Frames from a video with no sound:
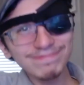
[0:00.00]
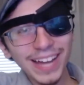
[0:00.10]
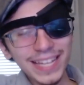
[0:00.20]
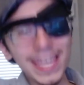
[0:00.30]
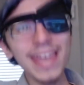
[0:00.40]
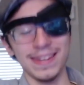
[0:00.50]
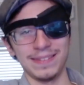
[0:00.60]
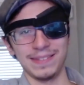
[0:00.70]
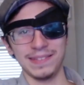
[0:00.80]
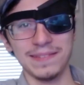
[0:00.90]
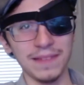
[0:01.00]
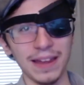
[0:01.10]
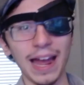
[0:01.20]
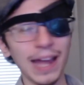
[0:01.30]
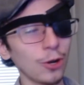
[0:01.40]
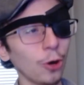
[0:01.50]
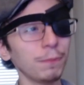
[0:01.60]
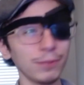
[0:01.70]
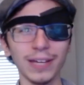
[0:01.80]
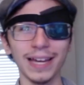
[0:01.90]
again, I
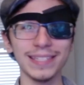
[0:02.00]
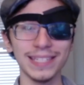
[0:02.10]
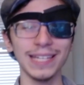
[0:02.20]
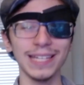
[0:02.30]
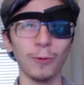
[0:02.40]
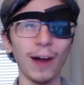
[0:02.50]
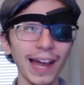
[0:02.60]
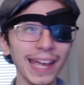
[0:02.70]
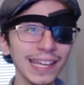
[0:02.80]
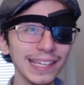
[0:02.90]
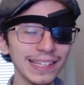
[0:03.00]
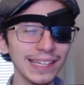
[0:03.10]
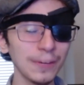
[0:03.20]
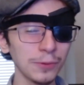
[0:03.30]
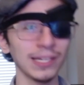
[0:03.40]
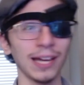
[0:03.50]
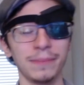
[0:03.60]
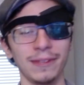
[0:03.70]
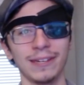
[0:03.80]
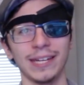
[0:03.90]
hope you guys see why it would
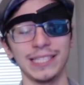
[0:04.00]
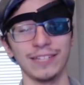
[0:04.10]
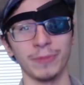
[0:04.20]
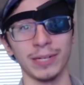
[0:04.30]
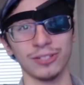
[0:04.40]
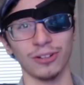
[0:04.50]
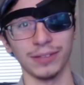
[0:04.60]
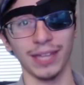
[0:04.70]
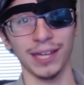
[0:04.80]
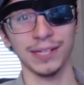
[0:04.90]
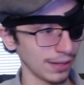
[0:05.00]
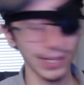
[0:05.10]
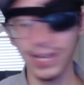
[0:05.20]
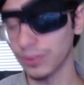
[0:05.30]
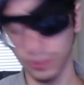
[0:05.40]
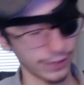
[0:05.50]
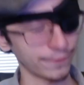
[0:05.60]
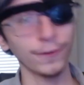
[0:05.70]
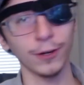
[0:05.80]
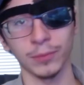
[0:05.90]
not be a good idea for me to start that. Again, they're
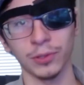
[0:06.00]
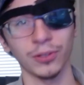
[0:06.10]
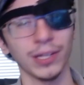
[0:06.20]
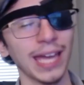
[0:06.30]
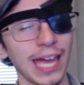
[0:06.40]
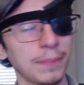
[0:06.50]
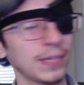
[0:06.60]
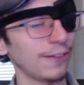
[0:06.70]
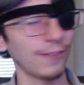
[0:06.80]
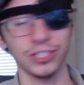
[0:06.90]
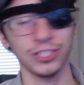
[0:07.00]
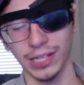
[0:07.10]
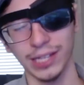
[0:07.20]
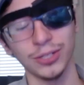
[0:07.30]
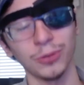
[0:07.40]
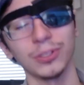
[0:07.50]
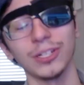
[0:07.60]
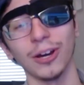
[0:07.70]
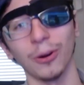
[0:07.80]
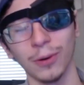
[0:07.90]
confirmed. They're gonna happen eventually. I don't
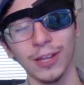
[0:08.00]
know.